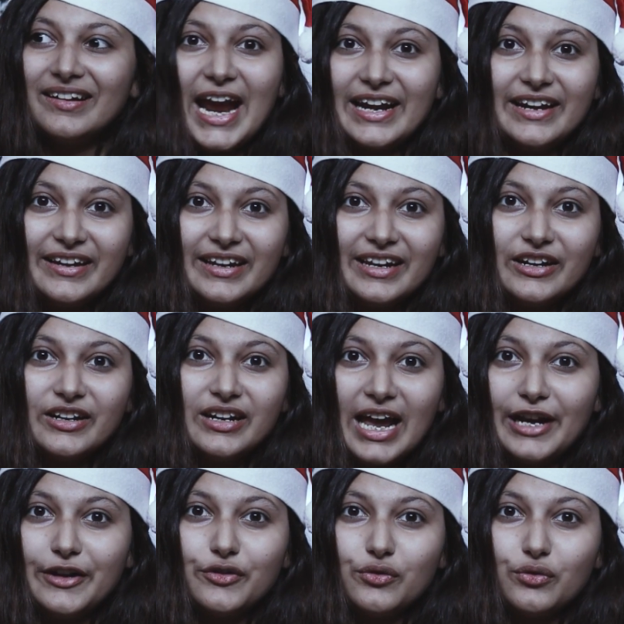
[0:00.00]
editing in
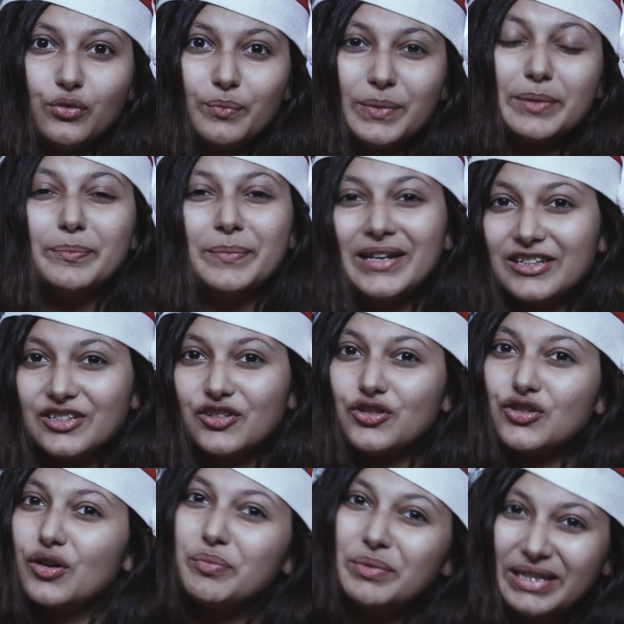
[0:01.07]
Lightroom. It makes your
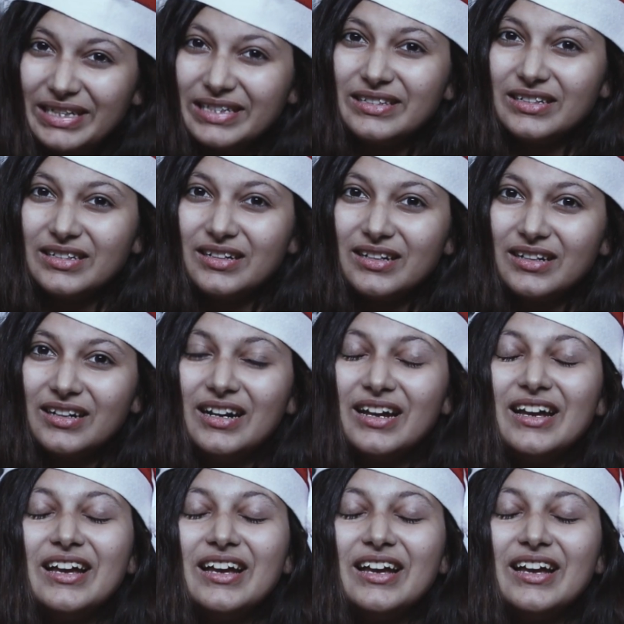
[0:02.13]
job easier.